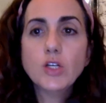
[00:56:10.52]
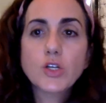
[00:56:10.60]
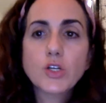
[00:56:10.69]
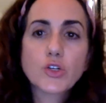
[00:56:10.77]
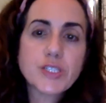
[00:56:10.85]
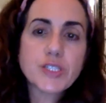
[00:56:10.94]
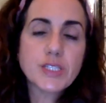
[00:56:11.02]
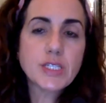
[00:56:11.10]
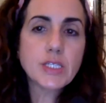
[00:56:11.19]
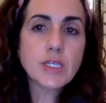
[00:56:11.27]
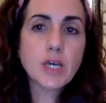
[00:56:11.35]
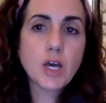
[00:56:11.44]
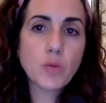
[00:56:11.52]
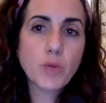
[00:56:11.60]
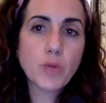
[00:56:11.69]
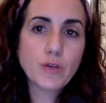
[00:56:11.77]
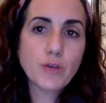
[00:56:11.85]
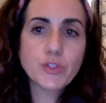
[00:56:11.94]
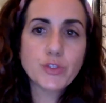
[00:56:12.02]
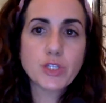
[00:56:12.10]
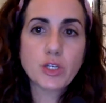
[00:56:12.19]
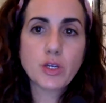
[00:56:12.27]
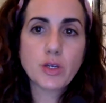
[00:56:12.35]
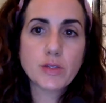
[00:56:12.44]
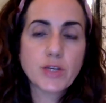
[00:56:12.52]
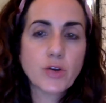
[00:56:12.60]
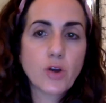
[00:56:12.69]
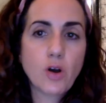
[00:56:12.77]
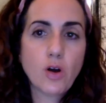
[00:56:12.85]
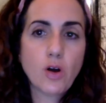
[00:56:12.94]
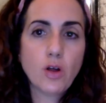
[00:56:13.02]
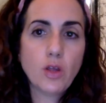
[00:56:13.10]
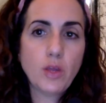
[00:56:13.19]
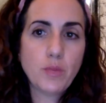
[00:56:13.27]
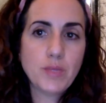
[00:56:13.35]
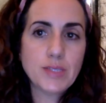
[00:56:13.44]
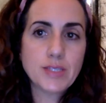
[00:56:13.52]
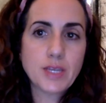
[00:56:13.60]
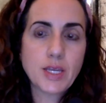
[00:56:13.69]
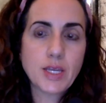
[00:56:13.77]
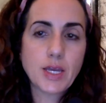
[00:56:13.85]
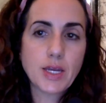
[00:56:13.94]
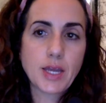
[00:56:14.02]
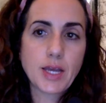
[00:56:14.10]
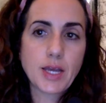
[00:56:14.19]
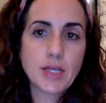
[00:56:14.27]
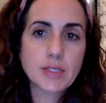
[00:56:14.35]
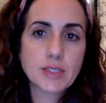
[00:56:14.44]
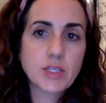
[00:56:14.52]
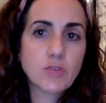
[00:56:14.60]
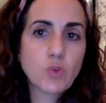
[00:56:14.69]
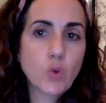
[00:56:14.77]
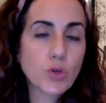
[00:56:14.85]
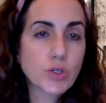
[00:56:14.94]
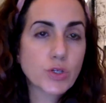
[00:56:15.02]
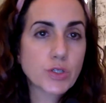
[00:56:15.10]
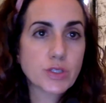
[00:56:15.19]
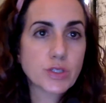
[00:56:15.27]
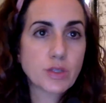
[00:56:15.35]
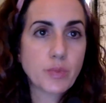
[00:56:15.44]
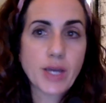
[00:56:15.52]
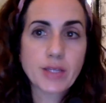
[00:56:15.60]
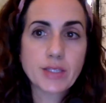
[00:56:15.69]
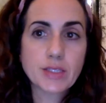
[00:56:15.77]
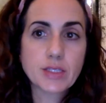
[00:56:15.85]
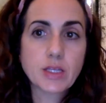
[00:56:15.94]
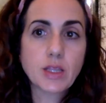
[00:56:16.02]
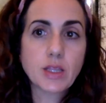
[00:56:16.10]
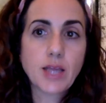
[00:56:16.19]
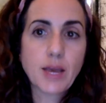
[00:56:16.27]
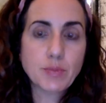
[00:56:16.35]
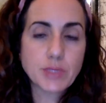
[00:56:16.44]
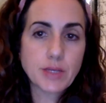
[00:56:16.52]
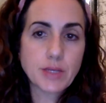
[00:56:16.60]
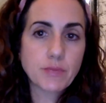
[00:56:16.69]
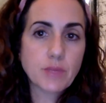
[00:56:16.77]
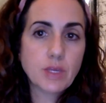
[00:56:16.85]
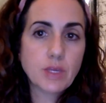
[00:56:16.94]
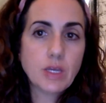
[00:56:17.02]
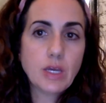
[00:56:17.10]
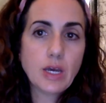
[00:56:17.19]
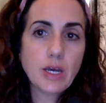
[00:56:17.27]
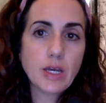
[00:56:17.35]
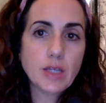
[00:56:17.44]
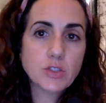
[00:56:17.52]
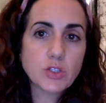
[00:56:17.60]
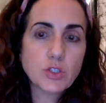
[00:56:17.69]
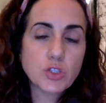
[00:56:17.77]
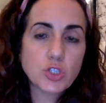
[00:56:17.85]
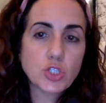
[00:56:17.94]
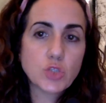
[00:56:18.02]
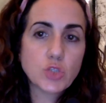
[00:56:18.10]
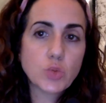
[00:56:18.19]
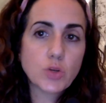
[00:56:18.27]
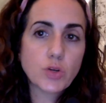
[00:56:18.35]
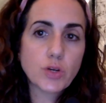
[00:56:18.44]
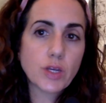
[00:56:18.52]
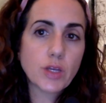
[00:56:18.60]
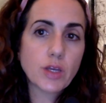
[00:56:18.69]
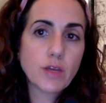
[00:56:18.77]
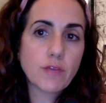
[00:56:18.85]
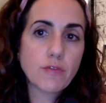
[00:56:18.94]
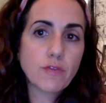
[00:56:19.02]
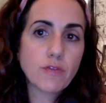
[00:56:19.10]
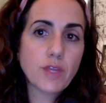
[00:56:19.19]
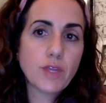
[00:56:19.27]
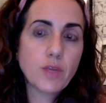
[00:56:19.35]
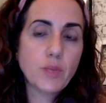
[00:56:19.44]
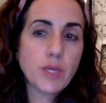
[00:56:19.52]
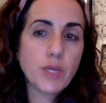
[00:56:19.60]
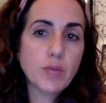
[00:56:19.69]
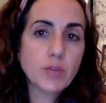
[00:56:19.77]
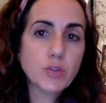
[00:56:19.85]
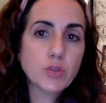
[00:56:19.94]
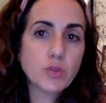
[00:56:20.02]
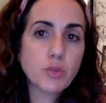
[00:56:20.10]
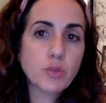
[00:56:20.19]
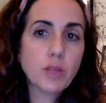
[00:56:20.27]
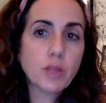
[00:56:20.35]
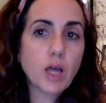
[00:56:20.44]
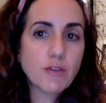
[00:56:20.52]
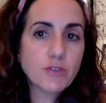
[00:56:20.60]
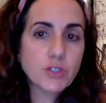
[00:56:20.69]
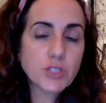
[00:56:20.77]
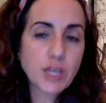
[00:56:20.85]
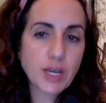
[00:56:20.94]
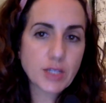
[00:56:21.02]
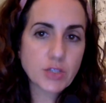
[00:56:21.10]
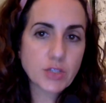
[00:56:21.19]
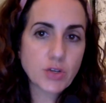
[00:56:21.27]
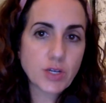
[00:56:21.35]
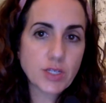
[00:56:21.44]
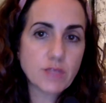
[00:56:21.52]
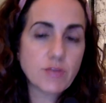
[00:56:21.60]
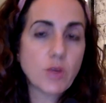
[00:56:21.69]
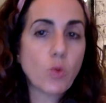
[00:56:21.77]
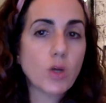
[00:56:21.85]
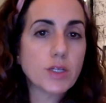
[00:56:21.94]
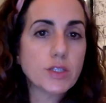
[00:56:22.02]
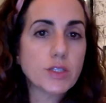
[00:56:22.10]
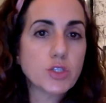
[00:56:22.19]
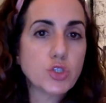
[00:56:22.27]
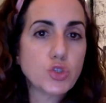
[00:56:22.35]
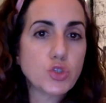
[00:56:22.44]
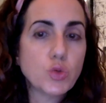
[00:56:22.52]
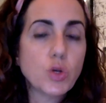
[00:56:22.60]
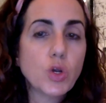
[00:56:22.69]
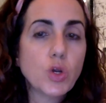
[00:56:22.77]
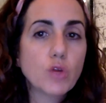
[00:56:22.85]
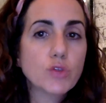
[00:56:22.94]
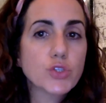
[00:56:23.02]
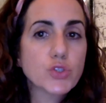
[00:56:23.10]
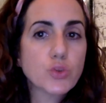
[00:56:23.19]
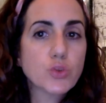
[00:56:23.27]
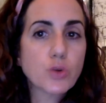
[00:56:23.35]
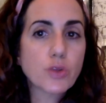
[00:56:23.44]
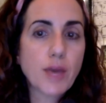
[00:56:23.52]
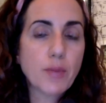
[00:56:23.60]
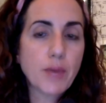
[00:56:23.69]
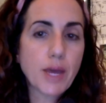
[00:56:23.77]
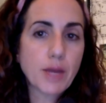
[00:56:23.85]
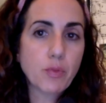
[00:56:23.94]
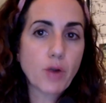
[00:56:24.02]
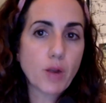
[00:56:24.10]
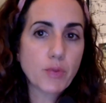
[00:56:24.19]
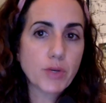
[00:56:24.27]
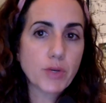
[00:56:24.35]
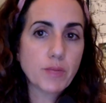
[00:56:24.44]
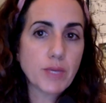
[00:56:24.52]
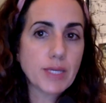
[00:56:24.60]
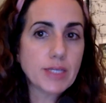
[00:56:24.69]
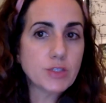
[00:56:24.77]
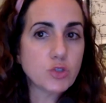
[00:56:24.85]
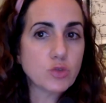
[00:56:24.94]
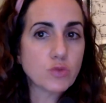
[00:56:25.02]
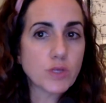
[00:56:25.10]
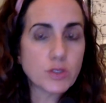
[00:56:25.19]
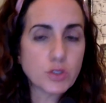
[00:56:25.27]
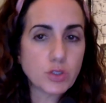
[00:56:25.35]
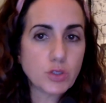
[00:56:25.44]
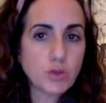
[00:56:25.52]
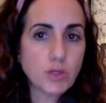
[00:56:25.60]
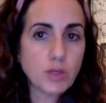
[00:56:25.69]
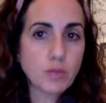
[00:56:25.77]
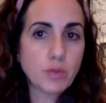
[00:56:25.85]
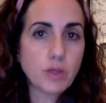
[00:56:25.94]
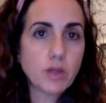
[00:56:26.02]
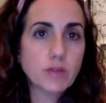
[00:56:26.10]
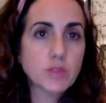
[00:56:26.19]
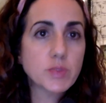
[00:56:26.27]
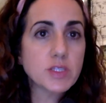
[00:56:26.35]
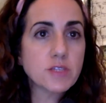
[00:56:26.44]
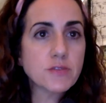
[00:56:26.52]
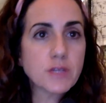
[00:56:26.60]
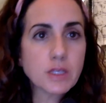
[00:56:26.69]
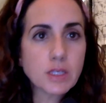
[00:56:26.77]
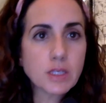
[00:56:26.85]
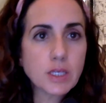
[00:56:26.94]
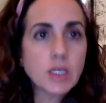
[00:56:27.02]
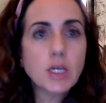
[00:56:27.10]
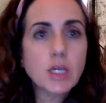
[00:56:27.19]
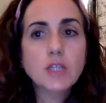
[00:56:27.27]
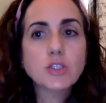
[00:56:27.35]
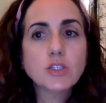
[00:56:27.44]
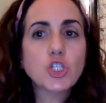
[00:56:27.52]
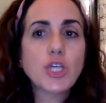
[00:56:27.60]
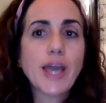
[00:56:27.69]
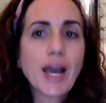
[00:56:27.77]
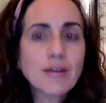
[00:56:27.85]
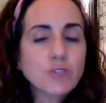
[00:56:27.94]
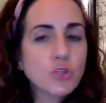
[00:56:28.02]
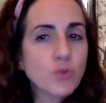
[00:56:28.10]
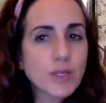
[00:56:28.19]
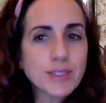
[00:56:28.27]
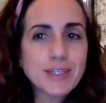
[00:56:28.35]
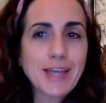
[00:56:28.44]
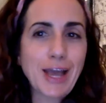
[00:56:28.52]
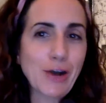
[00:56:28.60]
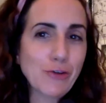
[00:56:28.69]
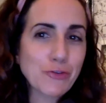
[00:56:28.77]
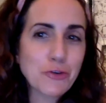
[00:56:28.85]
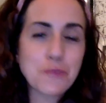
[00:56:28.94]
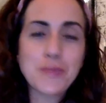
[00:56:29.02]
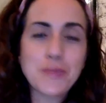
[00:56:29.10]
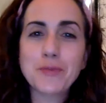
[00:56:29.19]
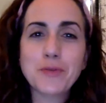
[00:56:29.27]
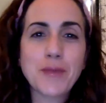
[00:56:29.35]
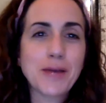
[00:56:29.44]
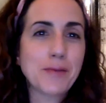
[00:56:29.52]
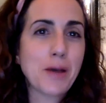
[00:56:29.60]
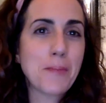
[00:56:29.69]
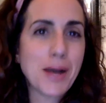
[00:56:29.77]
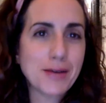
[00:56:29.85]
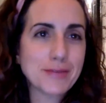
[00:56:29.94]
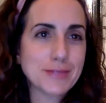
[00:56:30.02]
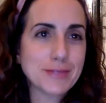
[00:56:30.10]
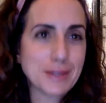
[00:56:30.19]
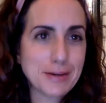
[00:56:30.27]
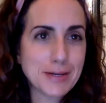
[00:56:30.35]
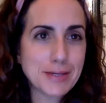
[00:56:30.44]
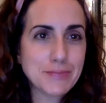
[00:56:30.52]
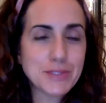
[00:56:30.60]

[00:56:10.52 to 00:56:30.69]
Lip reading: Christine owns a center hall in Mid-City and has a slave quarters in the back that's collapsing. And she's wondering if they'd be able to apply for tax credits if they wanted to restore that back property and make it into a rental unit. But specifically, does she have to rent it out for a minimum amount of time?